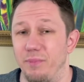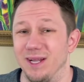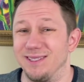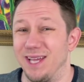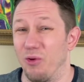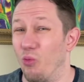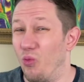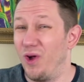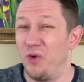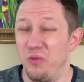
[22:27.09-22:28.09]
but it's like
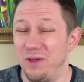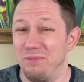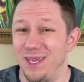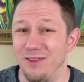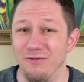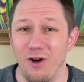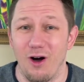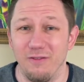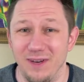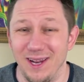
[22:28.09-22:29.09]
will we be
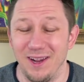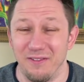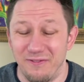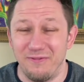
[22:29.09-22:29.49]
involved in it